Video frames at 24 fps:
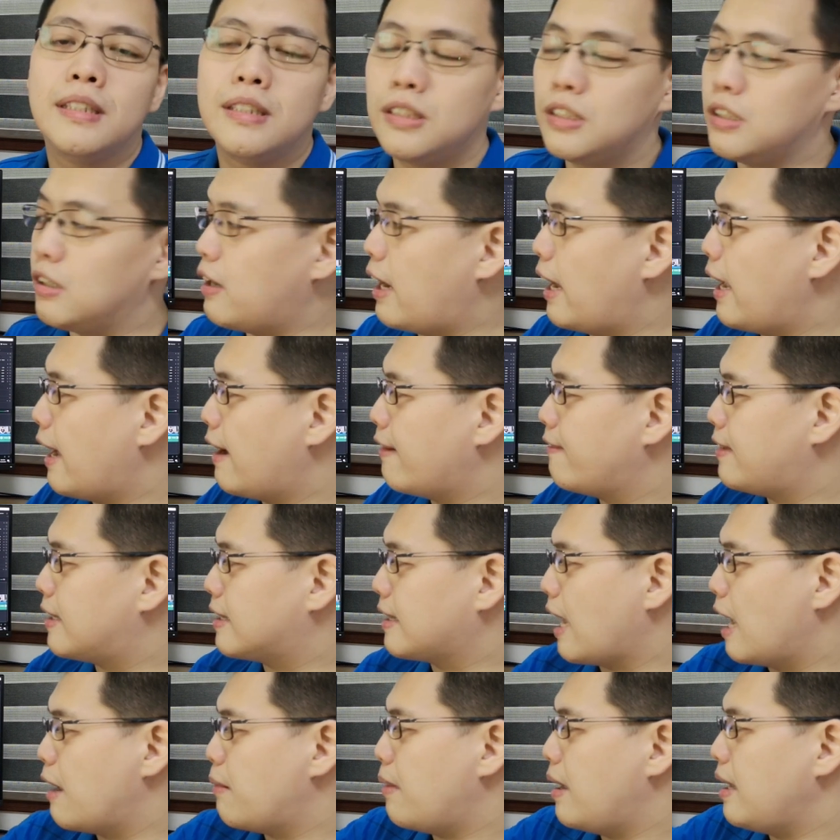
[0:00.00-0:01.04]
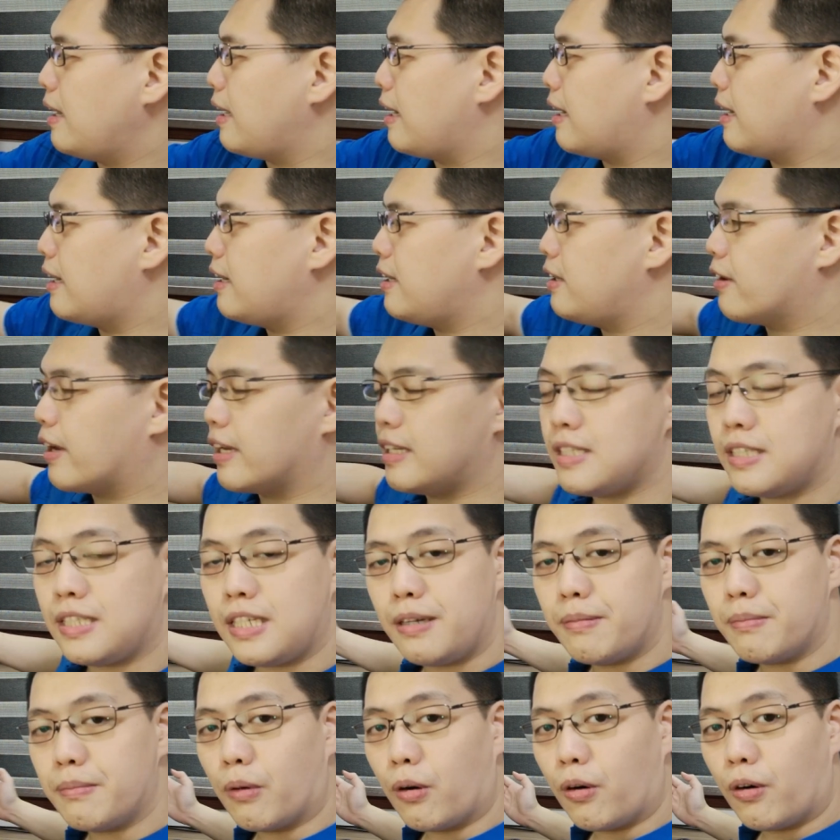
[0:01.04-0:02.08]
So I have the timeline here. You can
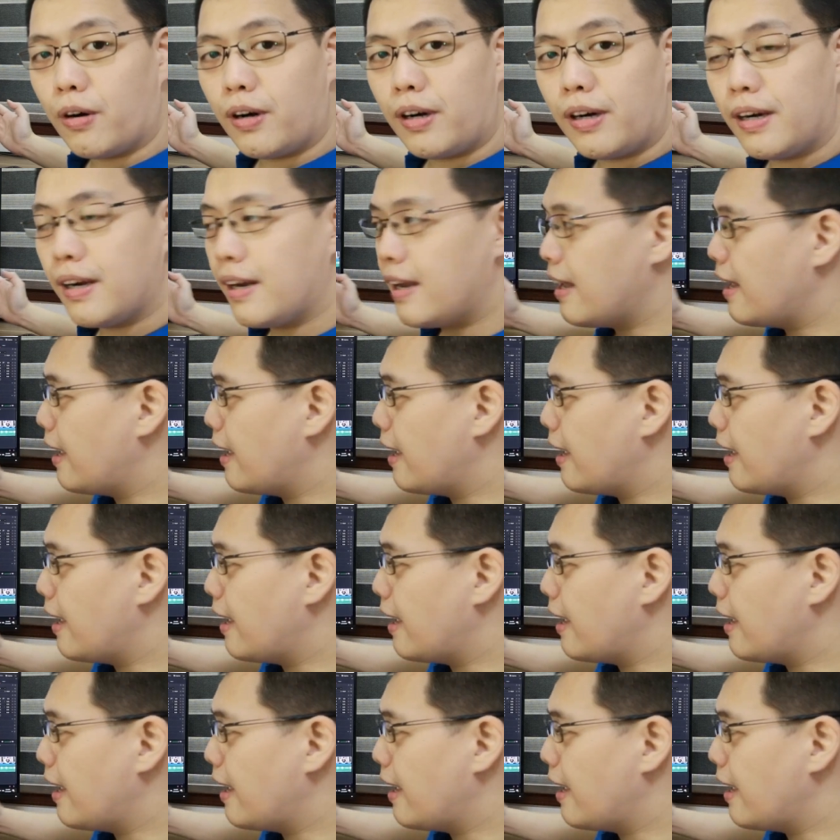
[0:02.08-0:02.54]
see more,